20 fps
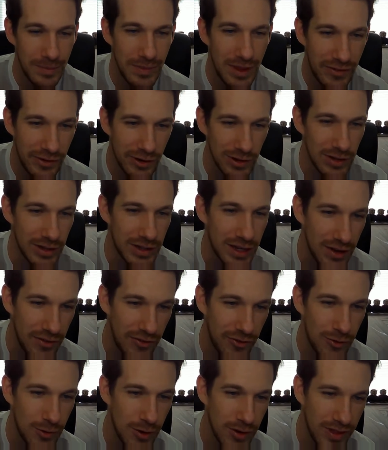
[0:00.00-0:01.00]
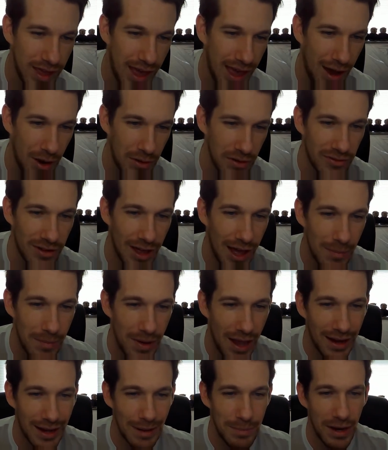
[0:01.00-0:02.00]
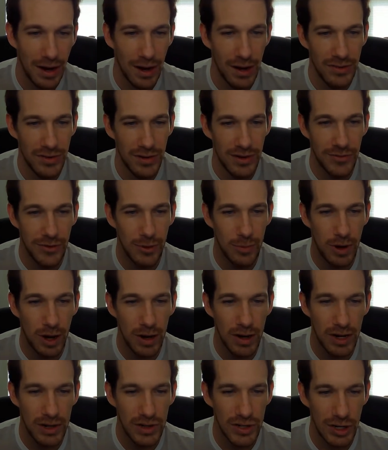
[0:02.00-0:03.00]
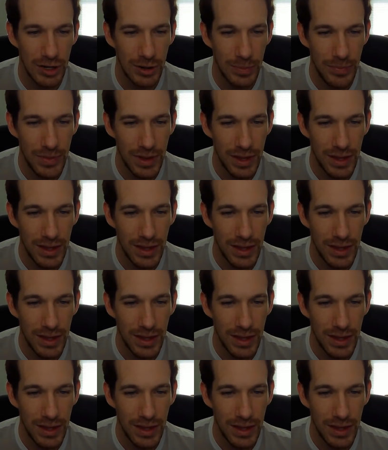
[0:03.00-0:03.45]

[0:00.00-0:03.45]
If you're looking for the out of combat comparison for Weirding Tome.